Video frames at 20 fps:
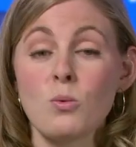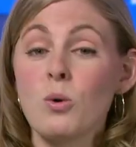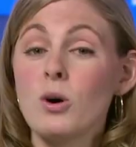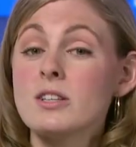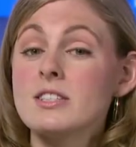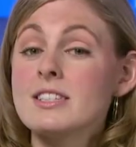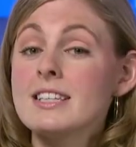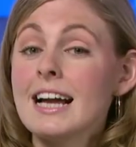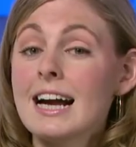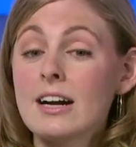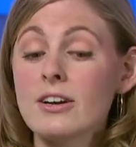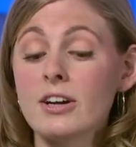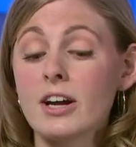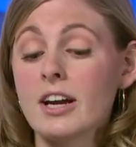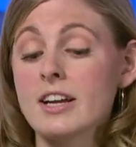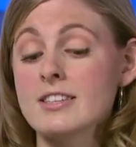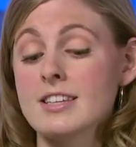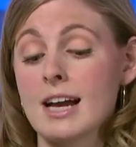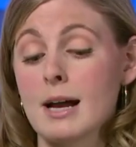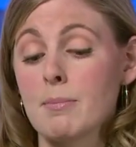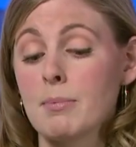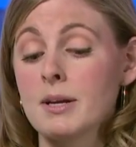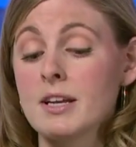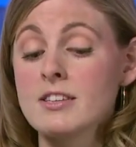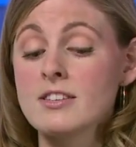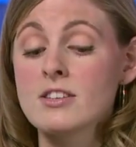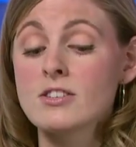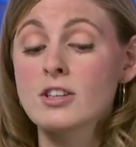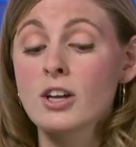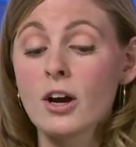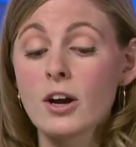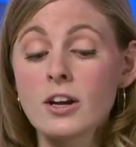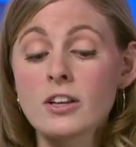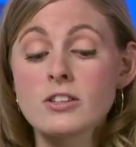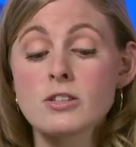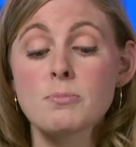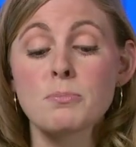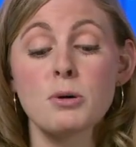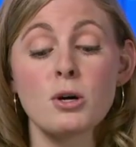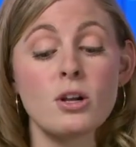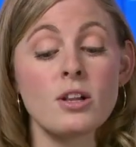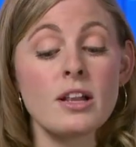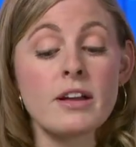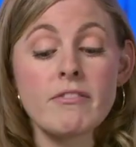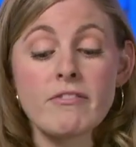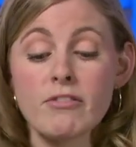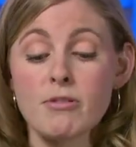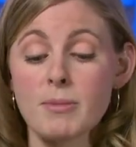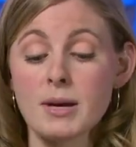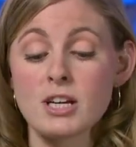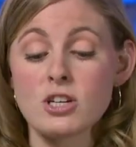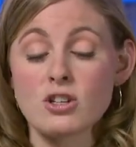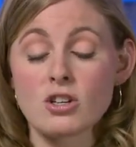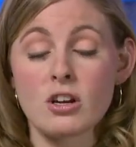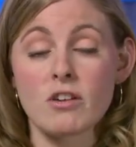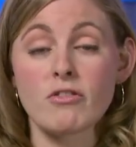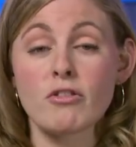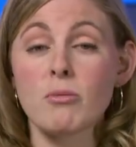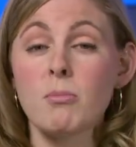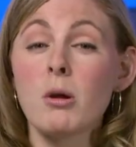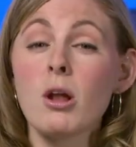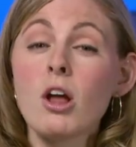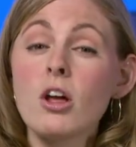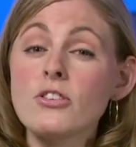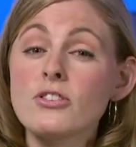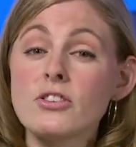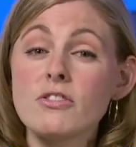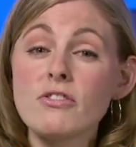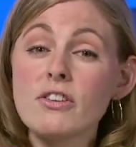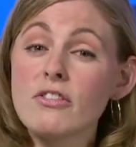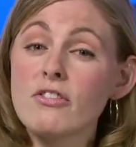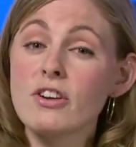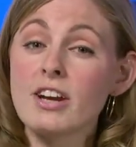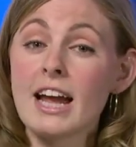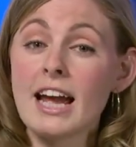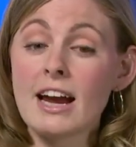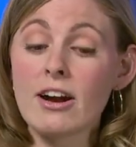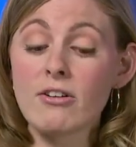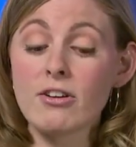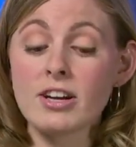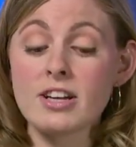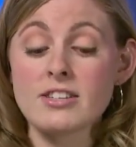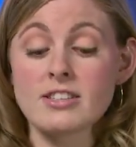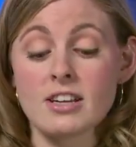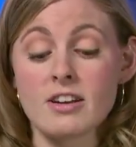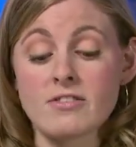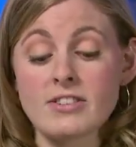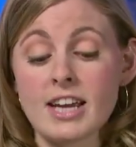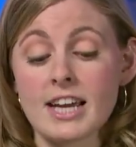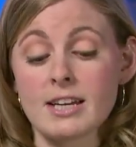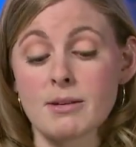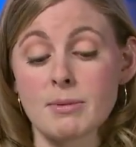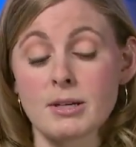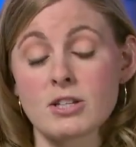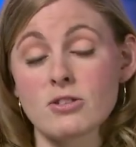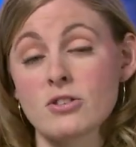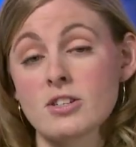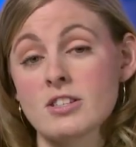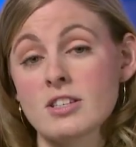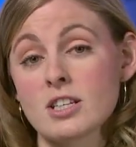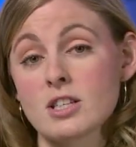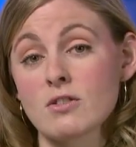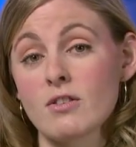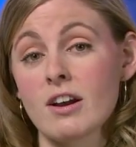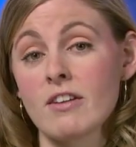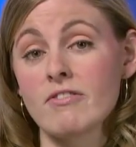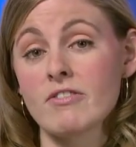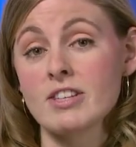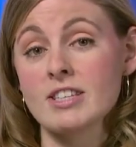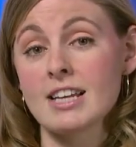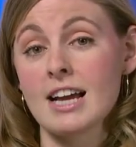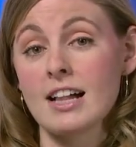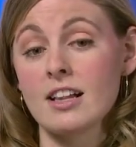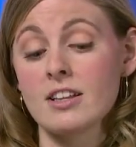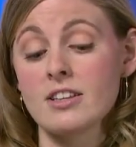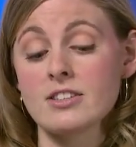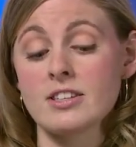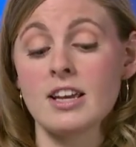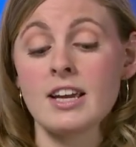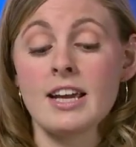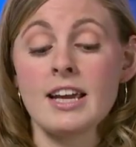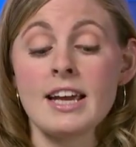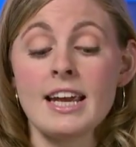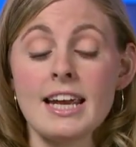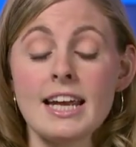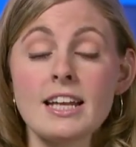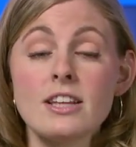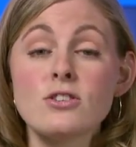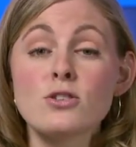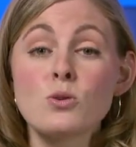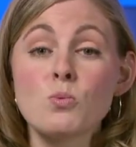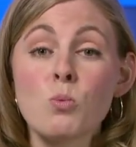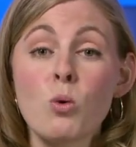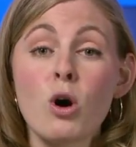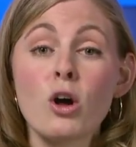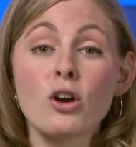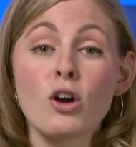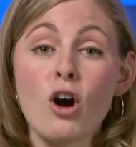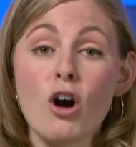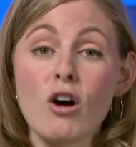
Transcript: What's now going to happen is it's going to pull information from lots of different areas of Dynamics 365 for Talent into one